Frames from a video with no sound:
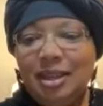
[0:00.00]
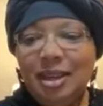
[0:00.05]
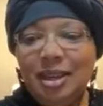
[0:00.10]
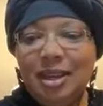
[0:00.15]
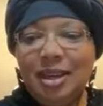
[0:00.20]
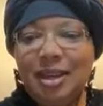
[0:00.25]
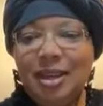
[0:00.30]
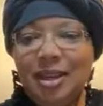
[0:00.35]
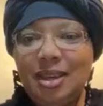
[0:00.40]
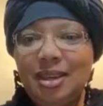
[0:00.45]

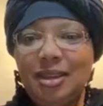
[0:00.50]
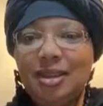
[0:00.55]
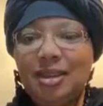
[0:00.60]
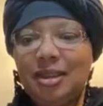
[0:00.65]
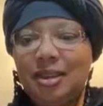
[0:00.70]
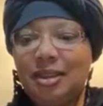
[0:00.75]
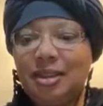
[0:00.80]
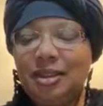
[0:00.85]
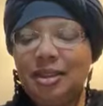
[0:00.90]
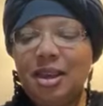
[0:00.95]
It
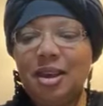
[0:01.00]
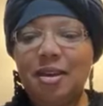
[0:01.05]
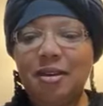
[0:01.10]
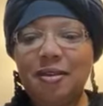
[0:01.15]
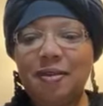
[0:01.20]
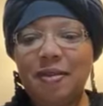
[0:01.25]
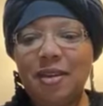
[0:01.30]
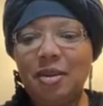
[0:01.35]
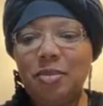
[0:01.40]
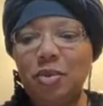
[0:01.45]
is
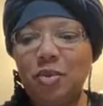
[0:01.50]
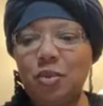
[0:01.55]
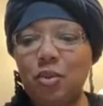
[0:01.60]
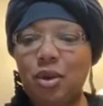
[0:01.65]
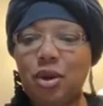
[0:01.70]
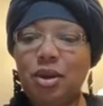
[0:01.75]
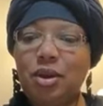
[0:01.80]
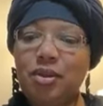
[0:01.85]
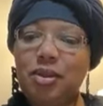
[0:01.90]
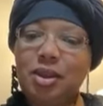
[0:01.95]

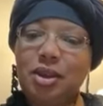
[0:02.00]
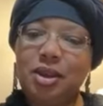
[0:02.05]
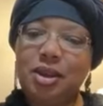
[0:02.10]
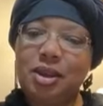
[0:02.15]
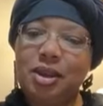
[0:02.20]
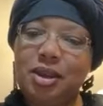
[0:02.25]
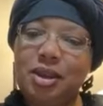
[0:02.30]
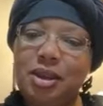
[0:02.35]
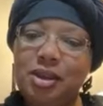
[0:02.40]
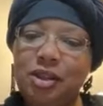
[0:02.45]
February
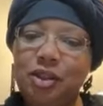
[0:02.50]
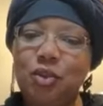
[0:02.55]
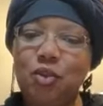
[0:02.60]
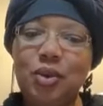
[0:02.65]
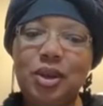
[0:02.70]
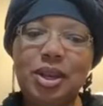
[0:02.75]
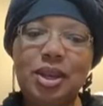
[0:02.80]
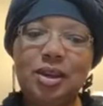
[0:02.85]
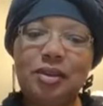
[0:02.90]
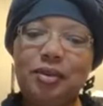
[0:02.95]
the
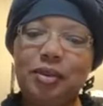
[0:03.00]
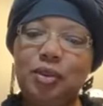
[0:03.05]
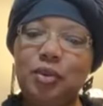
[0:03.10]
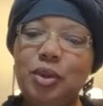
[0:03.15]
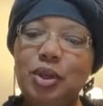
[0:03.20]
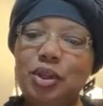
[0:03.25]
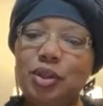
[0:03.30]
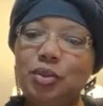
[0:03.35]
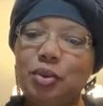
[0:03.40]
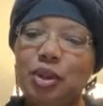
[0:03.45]
20th,
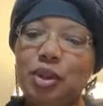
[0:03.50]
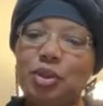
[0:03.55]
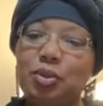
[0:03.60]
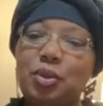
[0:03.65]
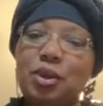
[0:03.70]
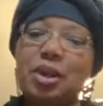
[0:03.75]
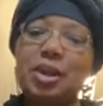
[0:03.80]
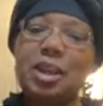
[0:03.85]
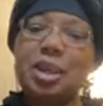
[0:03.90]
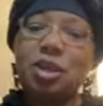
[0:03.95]

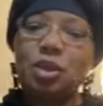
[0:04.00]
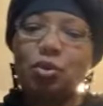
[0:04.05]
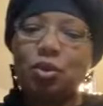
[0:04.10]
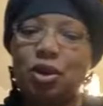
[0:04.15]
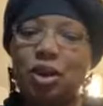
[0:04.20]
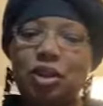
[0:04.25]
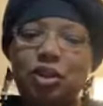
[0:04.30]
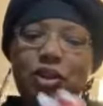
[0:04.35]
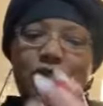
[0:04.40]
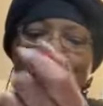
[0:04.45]
2023, day
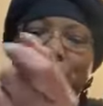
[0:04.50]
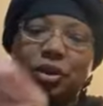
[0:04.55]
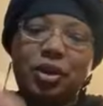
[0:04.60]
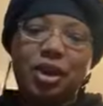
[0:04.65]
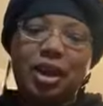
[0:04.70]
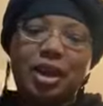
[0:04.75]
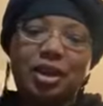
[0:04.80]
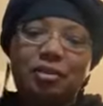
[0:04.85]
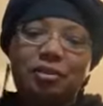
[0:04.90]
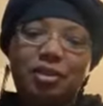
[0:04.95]

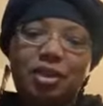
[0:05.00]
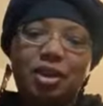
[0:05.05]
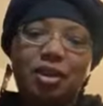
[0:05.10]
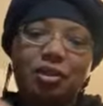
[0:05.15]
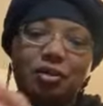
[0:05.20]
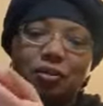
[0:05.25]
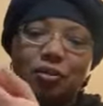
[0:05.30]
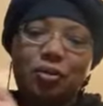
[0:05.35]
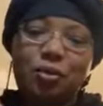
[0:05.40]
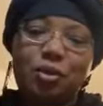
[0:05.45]
338 of
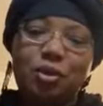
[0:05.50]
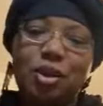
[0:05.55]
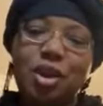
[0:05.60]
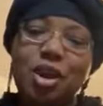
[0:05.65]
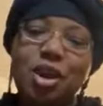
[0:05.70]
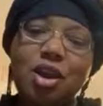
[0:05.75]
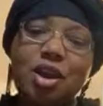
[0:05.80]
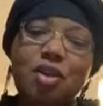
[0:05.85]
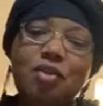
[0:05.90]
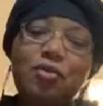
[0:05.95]
year four
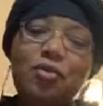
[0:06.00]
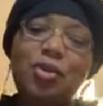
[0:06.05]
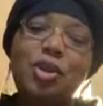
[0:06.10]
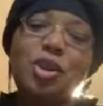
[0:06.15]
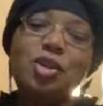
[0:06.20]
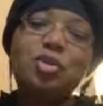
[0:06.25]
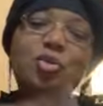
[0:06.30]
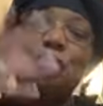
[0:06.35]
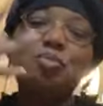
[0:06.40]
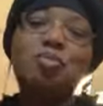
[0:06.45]
of
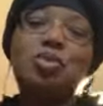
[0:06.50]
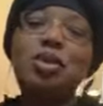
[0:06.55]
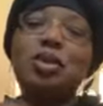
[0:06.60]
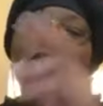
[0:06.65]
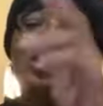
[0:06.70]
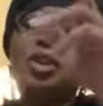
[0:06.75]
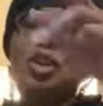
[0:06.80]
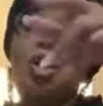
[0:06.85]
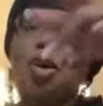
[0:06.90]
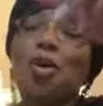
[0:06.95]
reading through
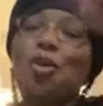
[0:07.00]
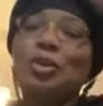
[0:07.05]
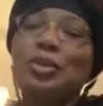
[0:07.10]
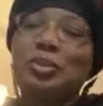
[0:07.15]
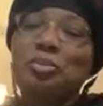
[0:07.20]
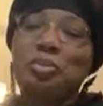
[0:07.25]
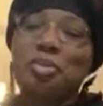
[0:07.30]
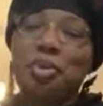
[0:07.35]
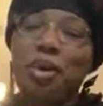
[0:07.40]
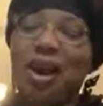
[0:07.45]
books,
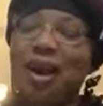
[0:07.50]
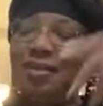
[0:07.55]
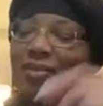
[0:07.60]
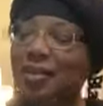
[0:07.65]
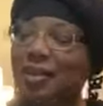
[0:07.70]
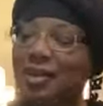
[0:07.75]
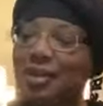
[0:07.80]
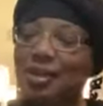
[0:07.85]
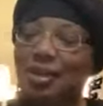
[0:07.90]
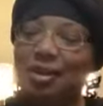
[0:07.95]
laws, and
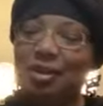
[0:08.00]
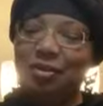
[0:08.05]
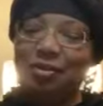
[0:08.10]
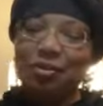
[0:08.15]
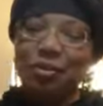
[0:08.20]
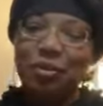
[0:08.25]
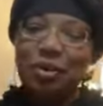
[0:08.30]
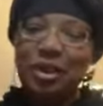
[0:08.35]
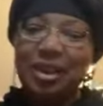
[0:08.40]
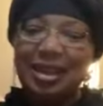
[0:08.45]
prophets. Another
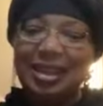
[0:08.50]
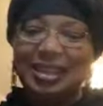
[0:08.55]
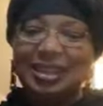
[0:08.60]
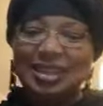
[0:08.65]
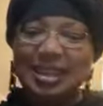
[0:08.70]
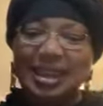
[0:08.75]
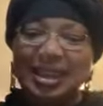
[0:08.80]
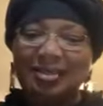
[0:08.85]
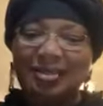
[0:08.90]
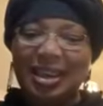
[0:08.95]
four-year
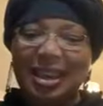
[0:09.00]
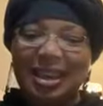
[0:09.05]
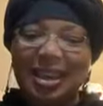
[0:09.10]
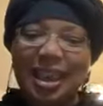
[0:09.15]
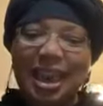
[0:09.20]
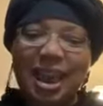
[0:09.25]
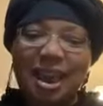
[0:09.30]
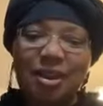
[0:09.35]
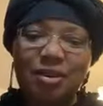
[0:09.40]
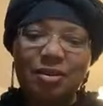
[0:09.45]
consecutive day
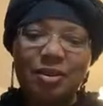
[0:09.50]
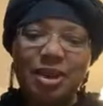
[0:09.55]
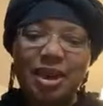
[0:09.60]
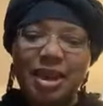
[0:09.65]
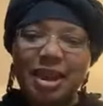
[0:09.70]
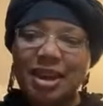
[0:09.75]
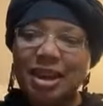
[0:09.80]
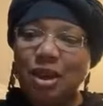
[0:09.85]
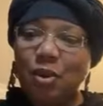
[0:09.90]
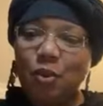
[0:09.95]
count,
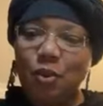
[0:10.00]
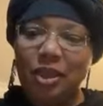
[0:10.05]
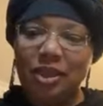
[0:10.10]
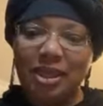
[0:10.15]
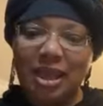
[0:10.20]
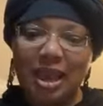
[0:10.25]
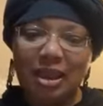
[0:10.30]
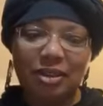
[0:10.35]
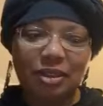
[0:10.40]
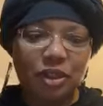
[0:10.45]
at
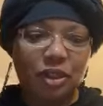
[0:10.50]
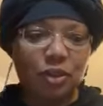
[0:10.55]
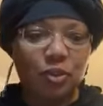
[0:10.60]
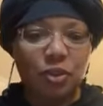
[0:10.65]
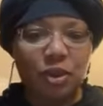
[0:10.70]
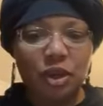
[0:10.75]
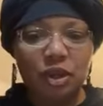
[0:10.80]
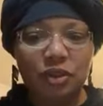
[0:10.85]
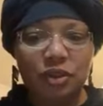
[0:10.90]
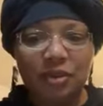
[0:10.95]

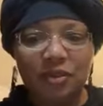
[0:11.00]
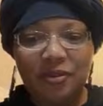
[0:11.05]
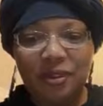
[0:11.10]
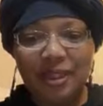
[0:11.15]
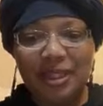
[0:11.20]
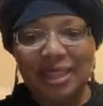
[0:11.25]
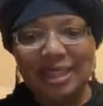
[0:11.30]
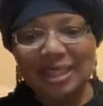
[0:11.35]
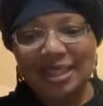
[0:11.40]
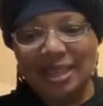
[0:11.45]

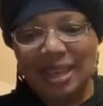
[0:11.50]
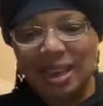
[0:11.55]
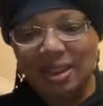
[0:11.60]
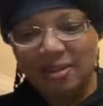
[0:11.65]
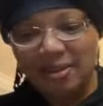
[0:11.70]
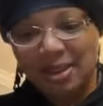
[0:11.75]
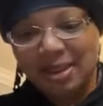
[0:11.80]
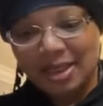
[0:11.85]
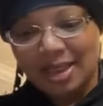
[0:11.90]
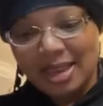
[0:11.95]

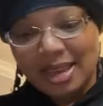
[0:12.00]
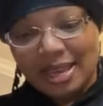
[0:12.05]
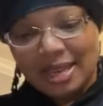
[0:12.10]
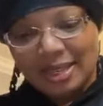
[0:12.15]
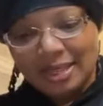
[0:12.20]
1,357.